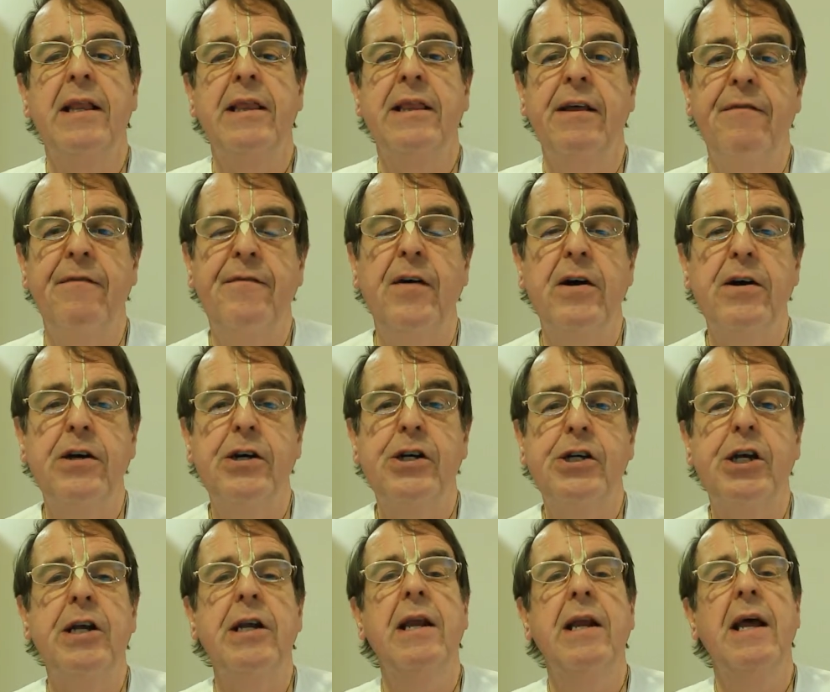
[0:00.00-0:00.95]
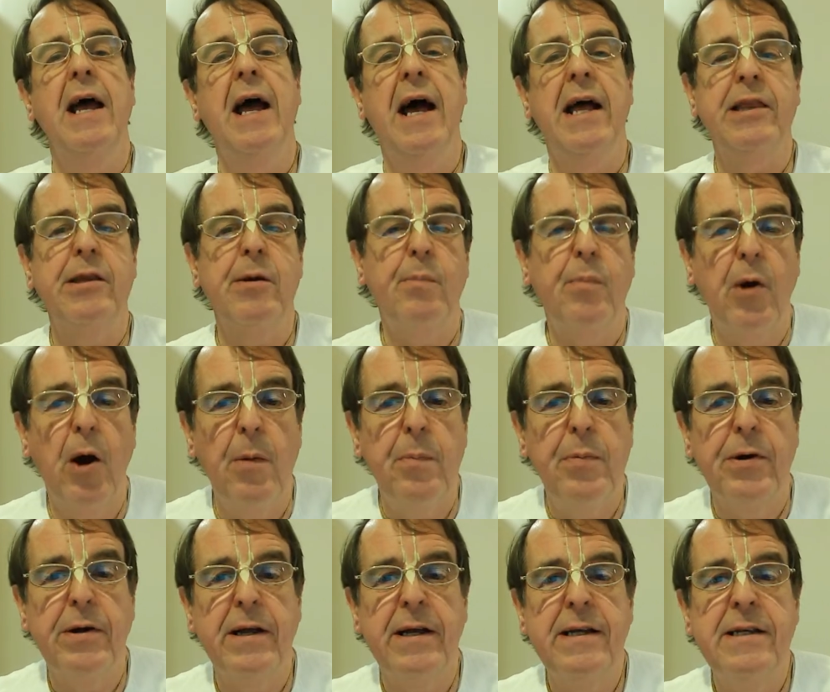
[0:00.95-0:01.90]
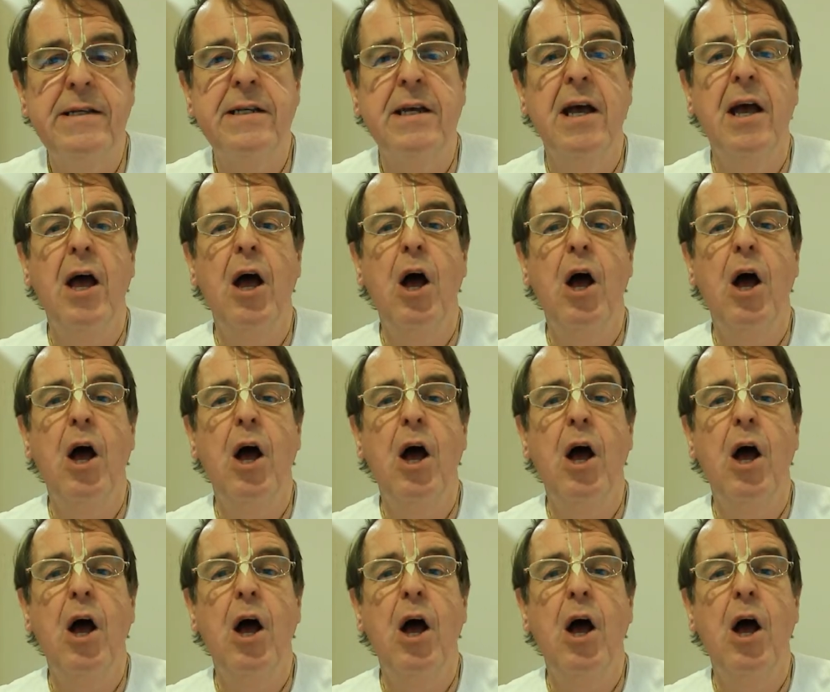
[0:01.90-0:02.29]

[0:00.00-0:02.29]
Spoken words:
the function, and the properties